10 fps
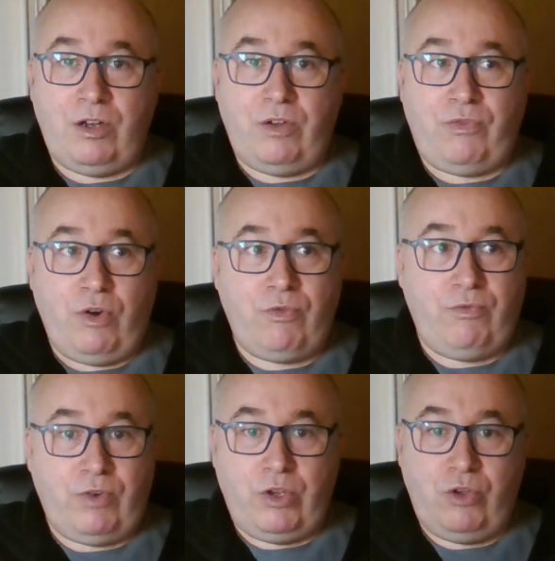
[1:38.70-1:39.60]
for
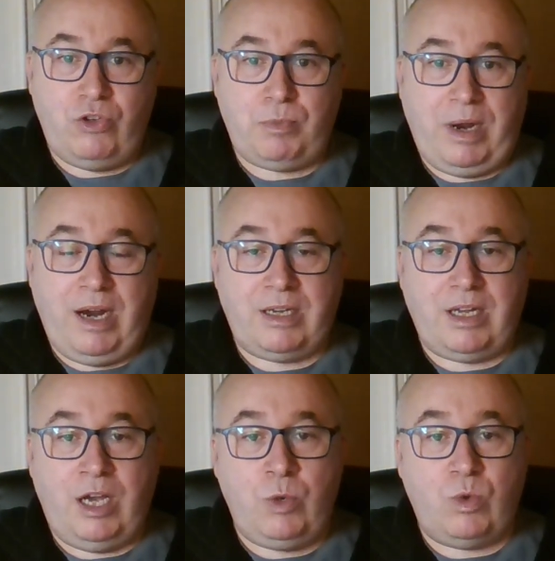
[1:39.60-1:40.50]
a huge part,
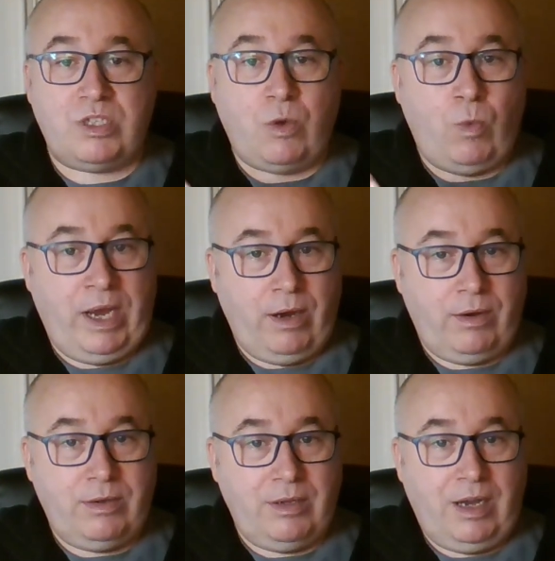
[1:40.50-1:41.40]
I was
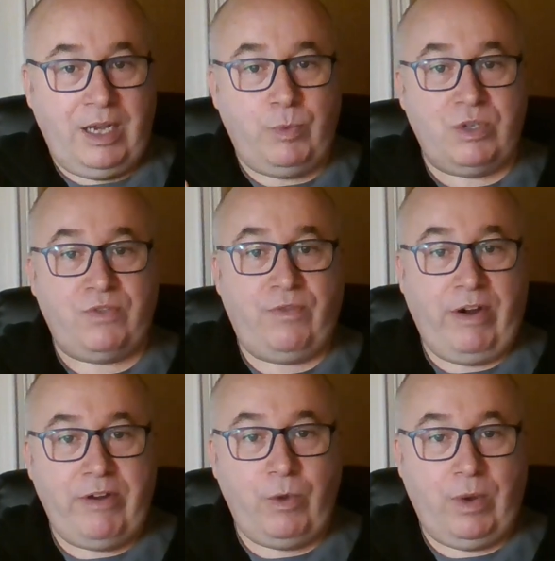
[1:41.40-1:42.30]
aware. I was
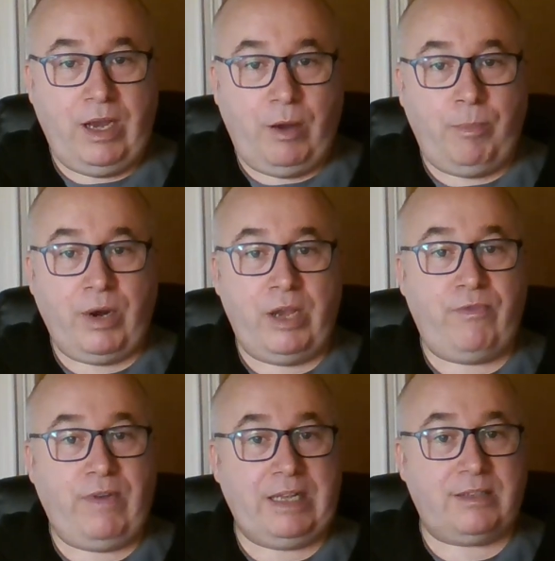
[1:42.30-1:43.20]
very aware, but I
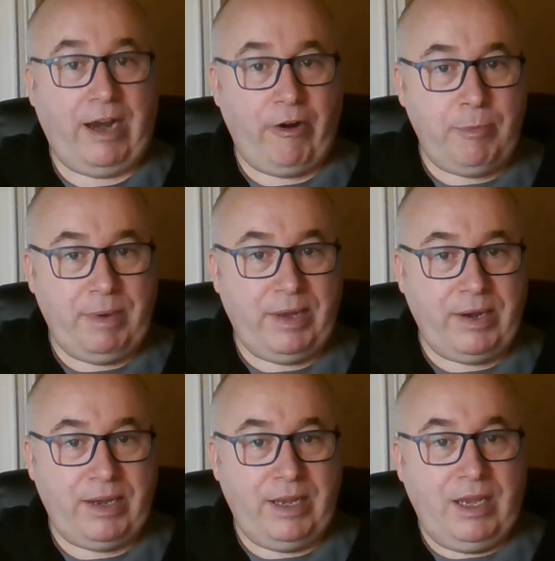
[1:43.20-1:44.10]
felt terrible about
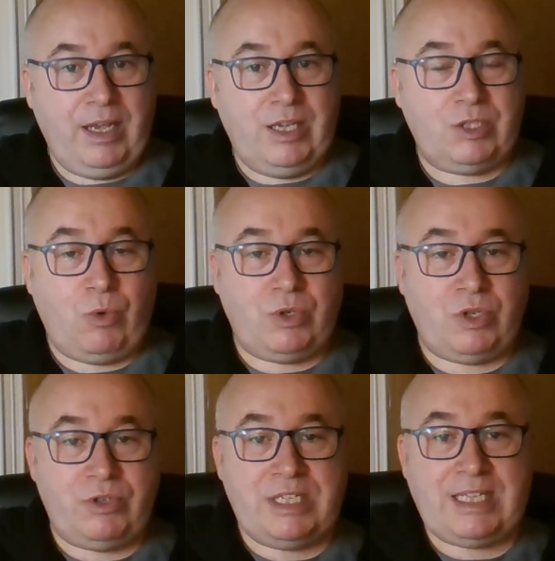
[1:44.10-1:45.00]
it. So
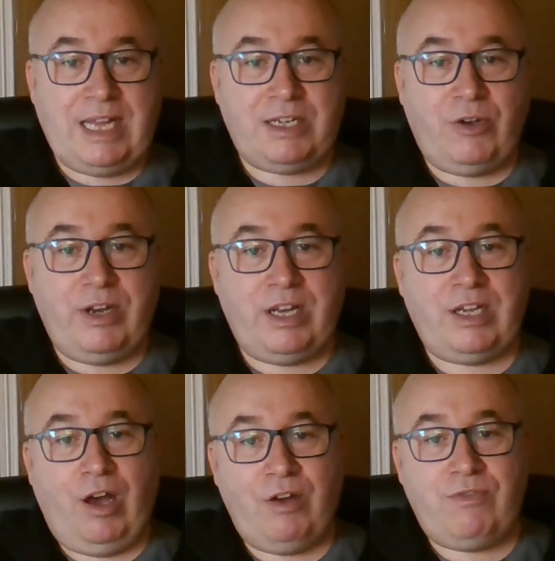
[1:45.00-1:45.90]
there is that kind of
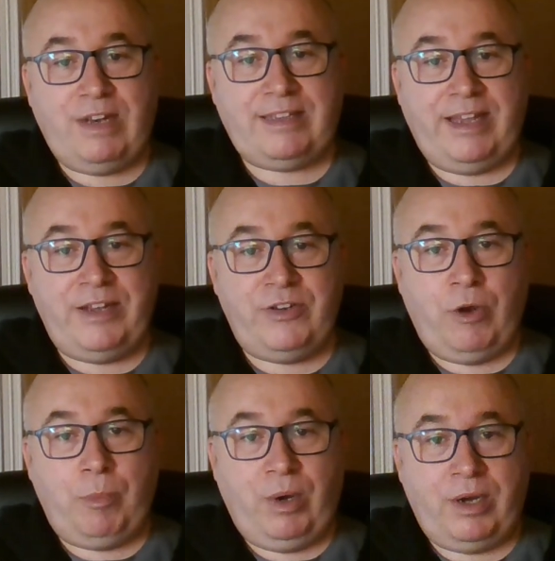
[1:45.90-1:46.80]
conflict in
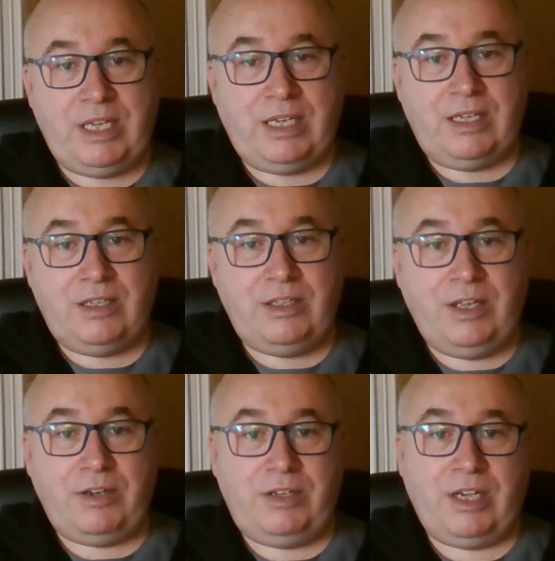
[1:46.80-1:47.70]
your body.
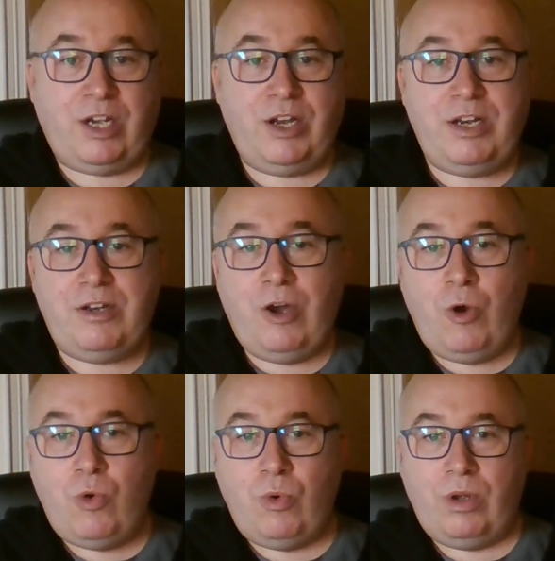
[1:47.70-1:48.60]
You kind of
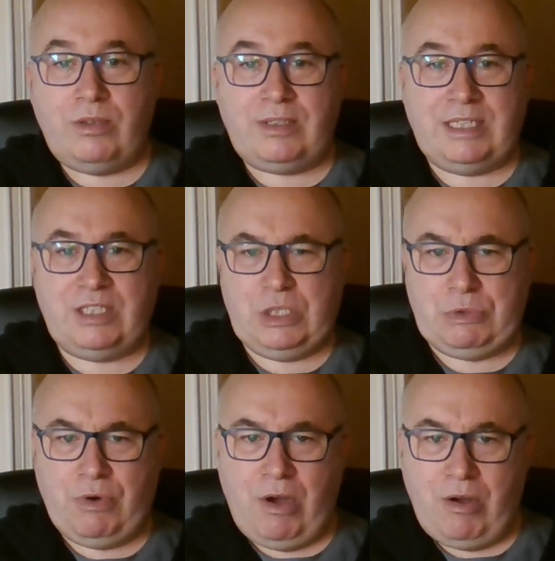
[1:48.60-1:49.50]
know this is
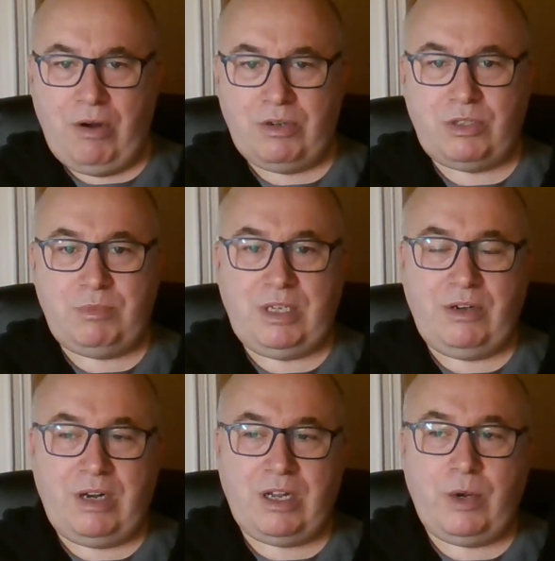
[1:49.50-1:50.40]
wrong or something, that
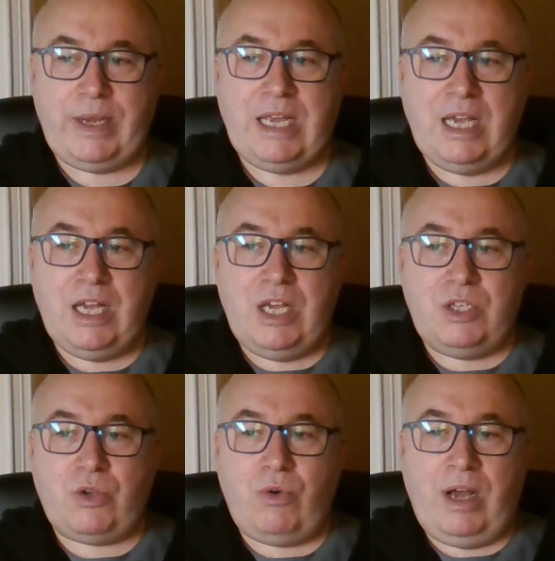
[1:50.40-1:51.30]
kind of way.
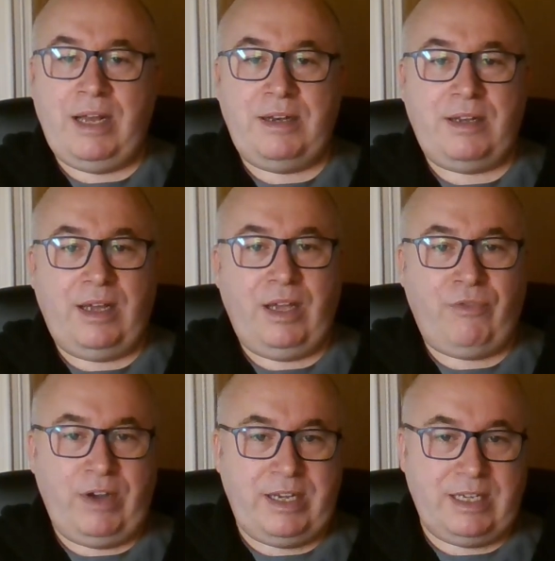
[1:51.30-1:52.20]
So, and
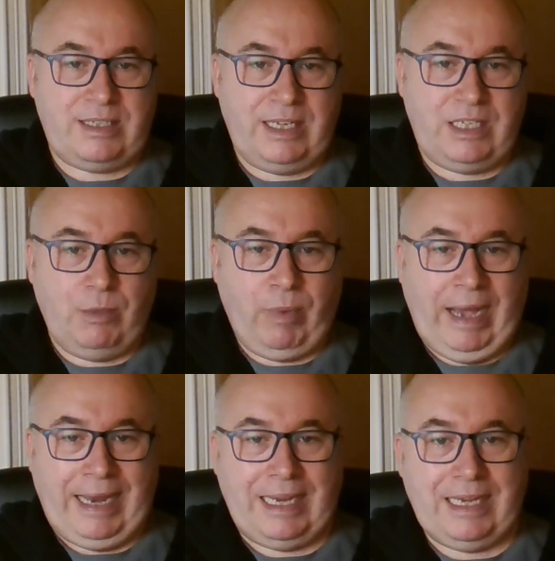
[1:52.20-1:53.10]
if I can take you
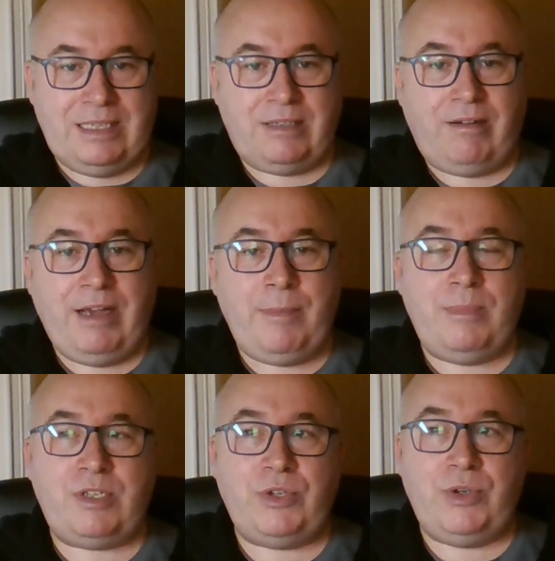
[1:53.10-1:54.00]
back in
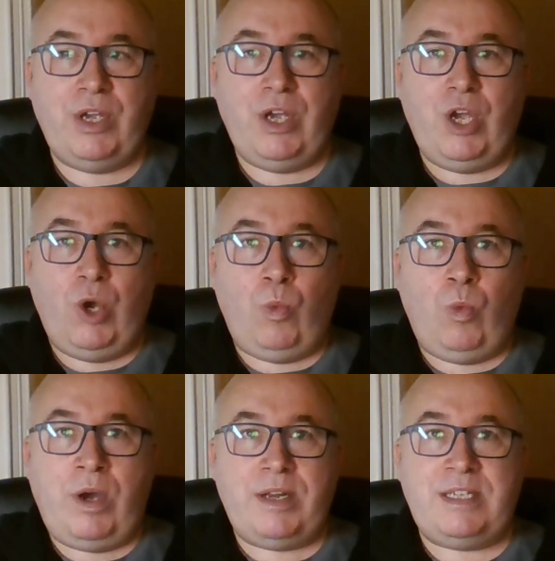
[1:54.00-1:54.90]
time to
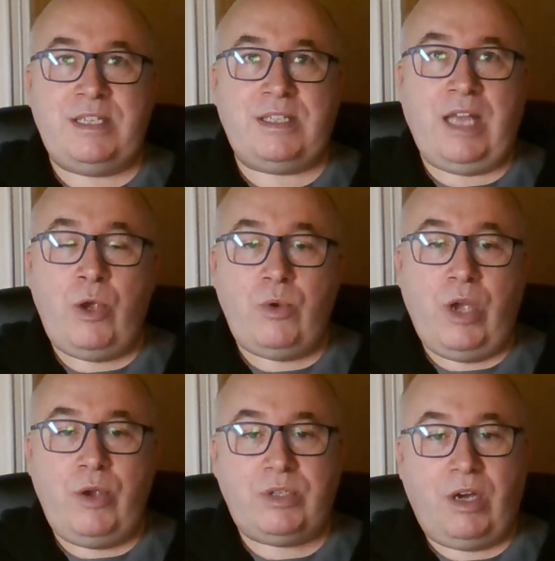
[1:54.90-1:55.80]
what it is,
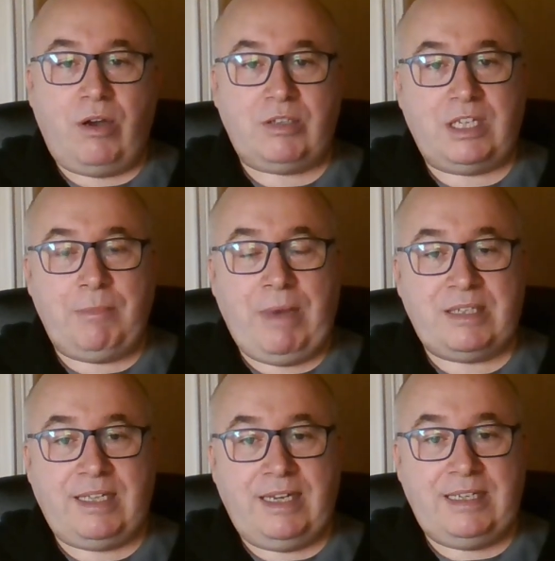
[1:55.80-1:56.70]
how toxic
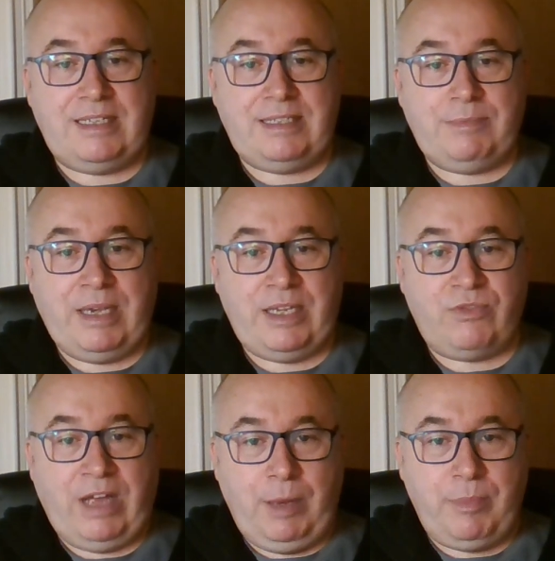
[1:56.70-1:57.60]
masculinity may
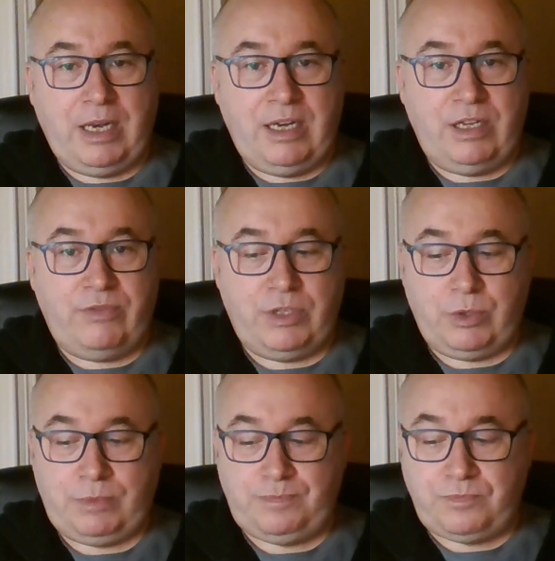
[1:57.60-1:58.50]
develop in an
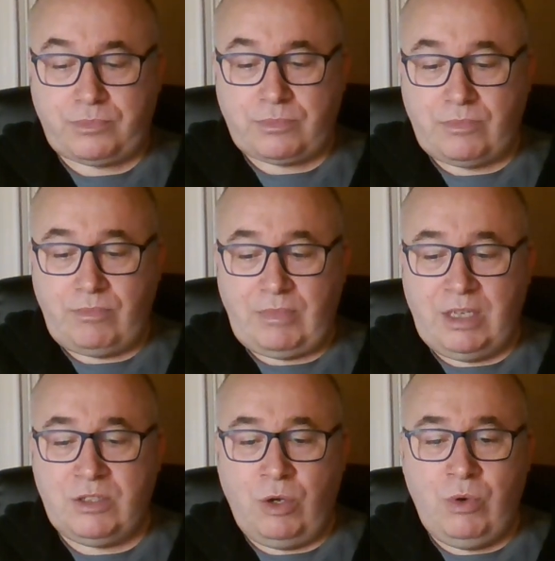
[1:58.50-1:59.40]
individual.
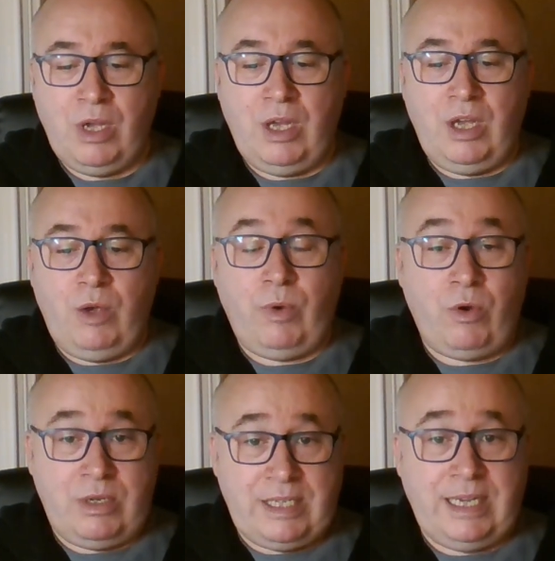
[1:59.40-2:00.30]
So we're
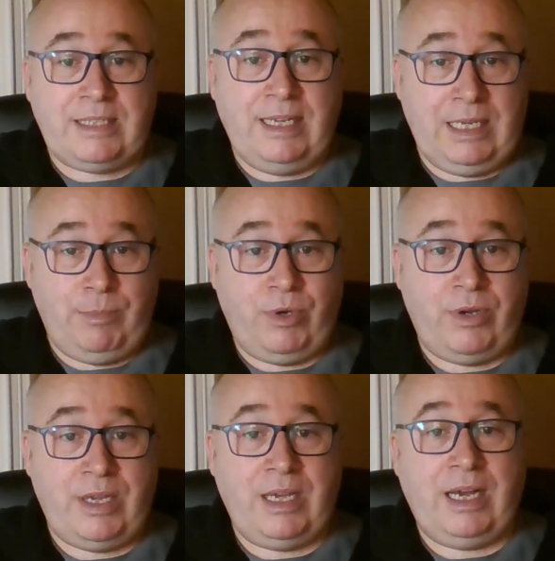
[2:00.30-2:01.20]
going to take the little
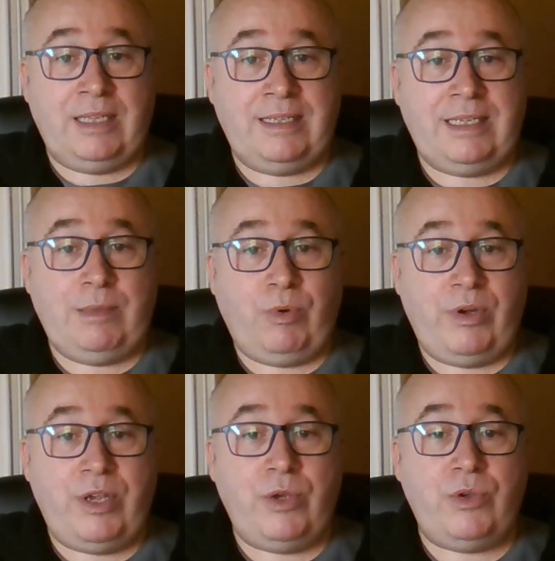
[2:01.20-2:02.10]
boy
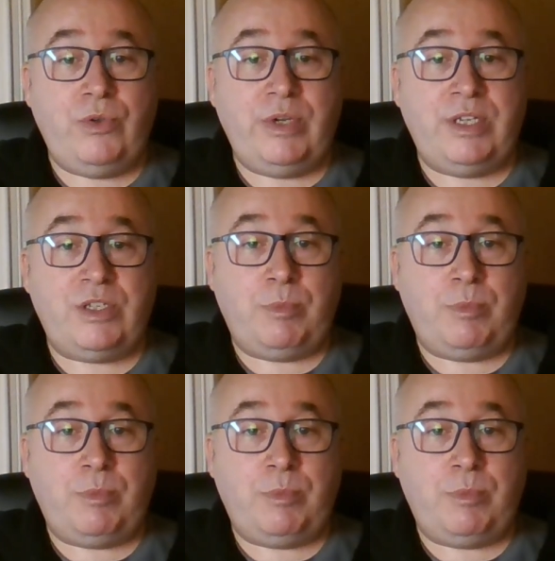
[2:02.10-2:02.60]
who is